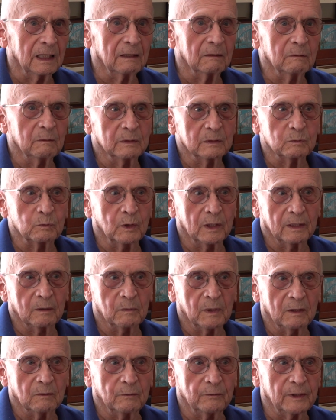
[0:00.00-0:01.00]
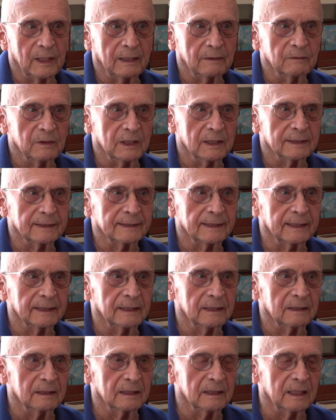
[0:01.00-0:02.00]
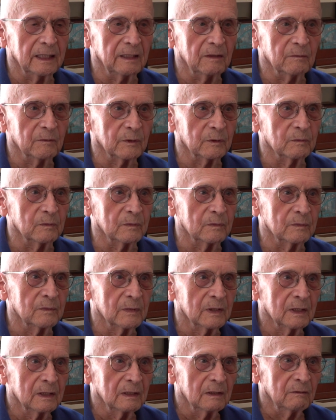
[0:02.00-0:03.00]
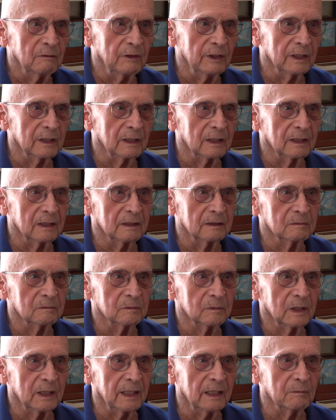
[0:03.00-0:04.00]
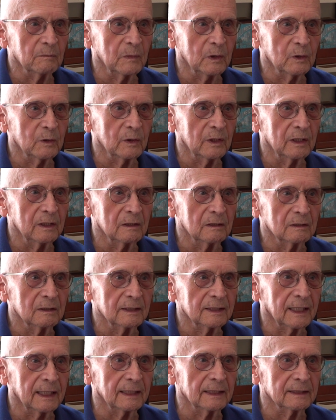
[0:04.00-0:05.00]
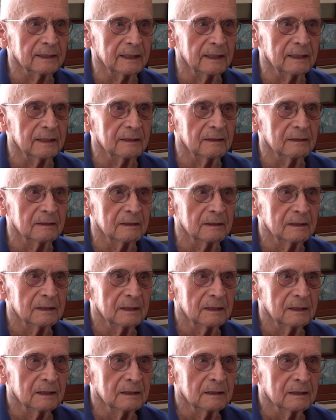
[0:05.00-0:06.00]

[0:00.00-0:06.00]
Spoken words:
That was about 5 years later. They came from Vietnam, Cambodia, Thailand,